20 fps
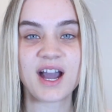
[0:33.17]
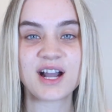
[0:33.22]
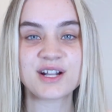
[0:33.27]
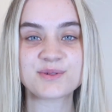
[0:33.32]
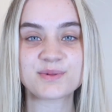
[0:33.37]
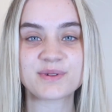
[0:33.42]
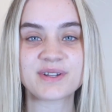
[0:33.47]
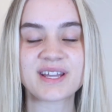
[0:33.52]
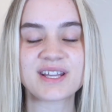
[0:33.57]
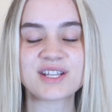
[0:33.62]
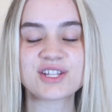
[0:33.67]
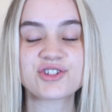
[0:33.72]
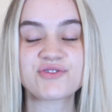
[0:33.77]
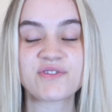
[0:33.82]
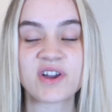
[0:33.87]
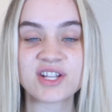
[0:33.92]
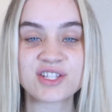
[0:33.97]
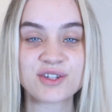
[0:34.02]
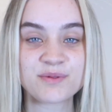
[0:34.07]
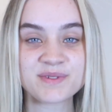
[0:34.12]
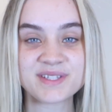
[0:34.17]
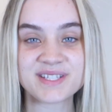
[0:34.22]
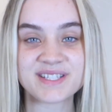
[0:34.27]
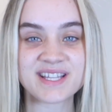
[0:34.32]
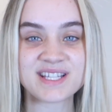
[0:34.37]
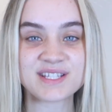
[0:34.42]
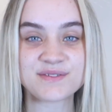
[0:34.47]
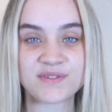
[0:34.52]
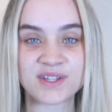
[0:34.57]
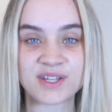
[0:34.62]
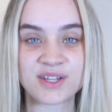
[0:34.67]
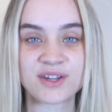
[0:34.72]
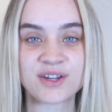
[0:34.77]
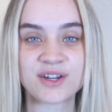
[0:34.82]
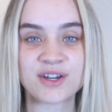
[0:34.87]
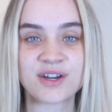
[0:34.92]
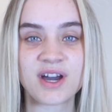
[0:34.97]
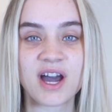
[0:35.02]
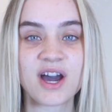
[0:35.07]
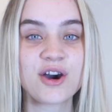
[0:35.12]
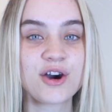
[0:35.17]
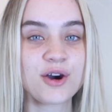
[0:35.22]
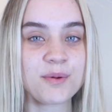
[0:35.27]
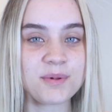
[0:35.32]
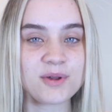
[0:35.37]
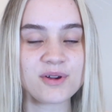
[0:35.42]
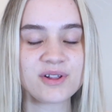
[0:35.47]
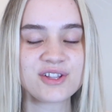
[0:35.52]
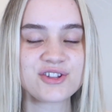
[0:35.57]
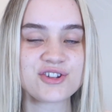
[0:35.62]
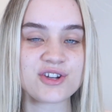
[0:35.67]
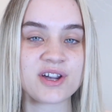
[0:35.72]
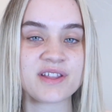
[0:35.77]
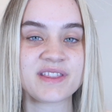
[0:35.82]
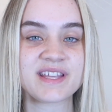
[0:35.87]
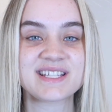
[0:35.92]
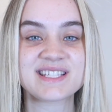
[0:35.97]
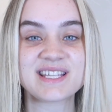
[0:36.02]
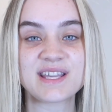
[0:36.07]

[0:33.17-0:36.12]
I just want to get straight on to today's video. I hope you all enjoyed this.